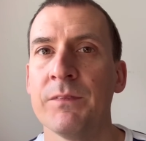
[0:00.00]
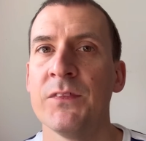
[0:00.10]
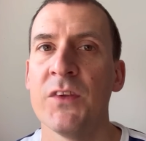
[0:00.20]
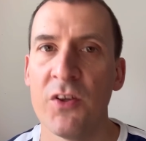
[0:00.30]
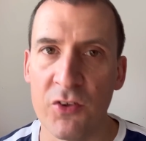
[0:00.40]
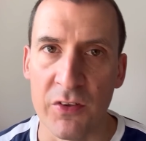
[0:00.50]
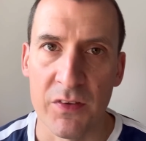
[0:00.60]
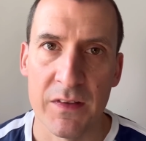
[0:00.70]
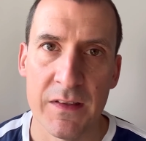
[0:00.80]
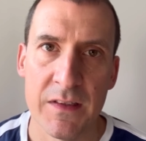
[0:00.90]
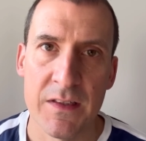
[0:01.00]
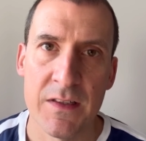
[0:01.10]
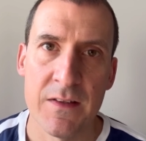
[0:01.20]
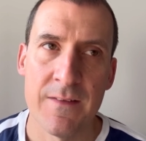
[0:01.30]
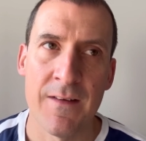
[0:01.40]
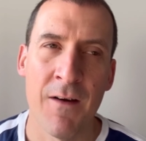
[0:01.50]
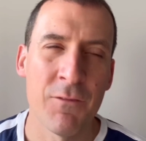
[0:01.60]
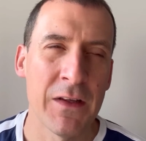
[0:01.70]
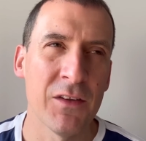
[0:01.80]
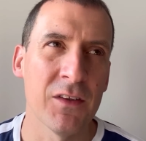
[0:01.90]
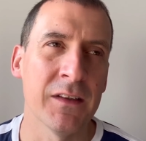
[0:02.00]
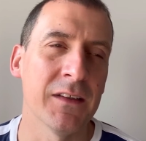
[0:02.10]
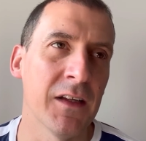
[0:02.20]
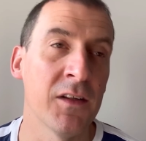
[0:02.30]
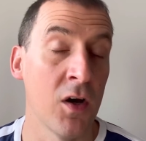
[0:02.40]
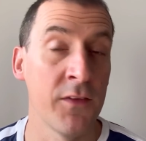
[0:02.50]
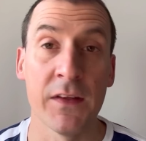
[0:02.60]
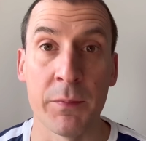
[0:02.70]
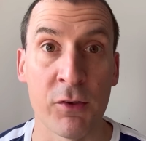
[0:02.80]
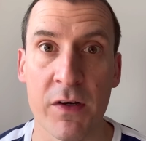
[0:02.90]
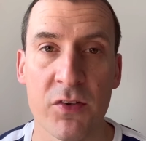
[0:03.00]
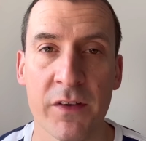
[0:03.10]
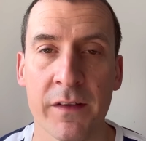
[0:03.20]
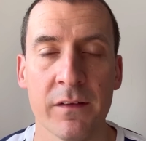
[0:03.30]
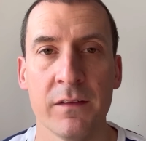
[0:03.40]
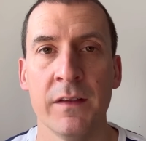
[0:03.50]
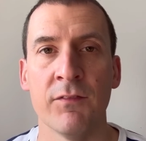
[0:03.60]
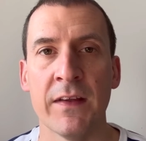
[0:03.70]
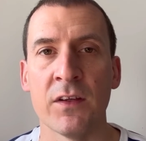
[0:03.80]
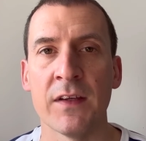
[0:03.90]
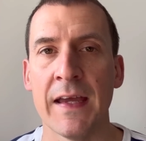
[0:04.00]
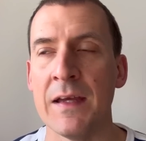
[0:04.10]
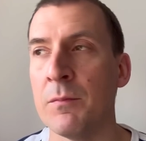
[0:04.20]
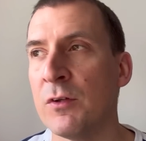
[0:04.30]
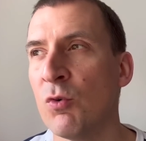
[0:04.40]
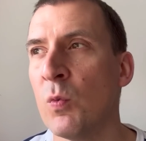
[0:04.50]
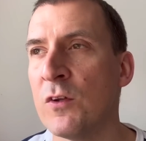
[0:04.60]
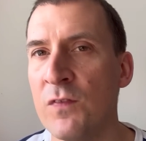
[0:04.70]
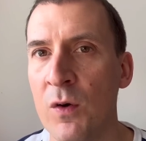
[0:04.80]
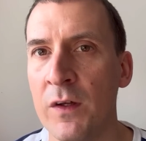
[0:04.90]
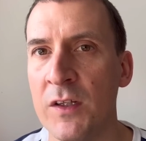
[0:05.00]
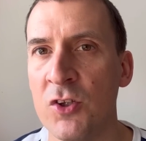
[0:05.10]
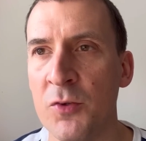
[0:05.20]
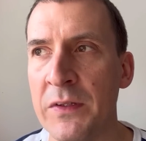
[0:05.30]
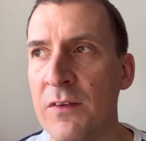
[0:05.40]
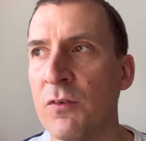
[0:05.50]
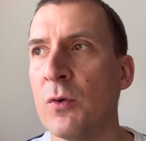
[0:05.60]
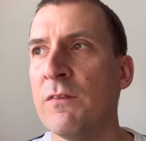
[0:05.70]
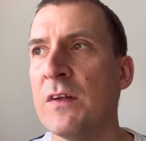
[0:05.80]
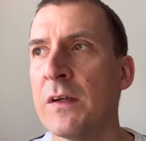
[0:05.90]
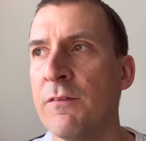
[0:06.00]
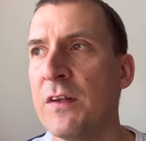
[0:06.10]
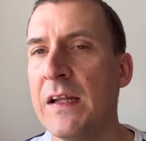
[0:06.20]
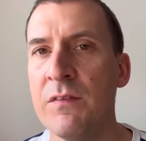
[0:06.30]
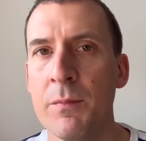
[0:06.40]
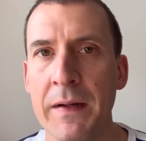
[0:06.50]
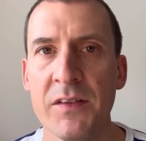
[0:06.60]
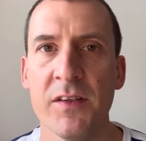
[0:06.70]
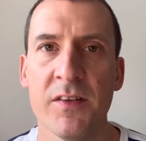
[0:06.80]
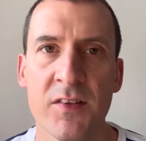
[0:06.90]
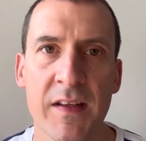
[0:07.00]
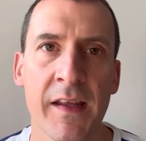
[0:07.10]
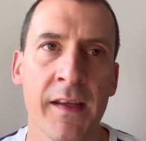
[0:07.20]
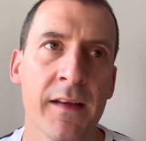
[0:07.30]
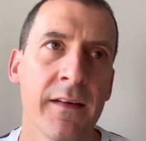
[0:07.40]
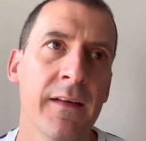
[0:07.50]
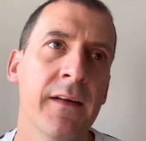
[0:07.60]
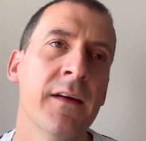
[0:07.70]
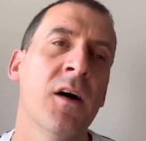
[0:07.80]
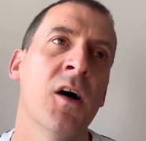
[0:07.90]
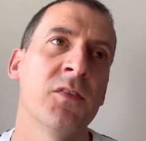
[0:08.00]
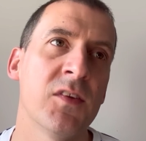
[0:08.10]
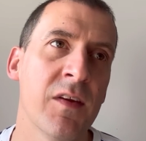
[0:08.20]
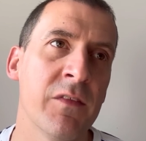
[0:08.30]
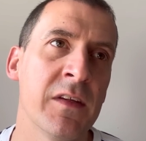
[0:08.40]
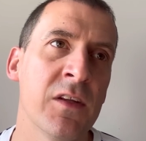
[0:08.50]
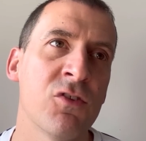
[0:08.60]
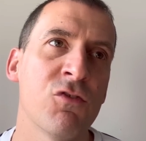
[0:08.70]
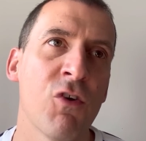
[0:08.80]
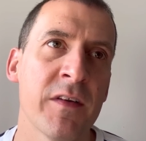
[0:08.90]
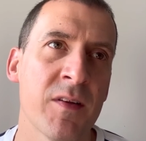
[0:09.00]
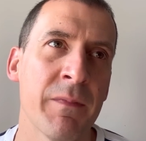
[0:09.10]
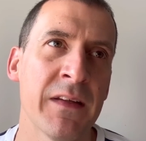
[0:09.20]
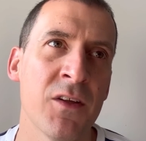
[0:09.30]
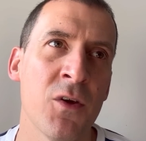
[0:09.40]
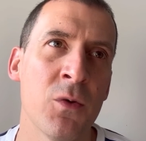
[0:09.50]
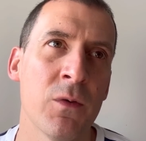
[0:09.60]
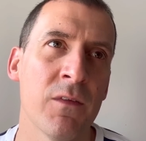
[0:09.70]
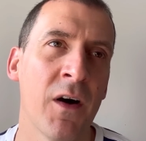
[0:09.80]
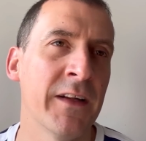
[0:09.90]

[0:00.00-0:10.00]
I think it'd be a great signing if they could get him. It's always felt like it's going to be difficult. If you're leaving Manchester City after 7 years to try something new, I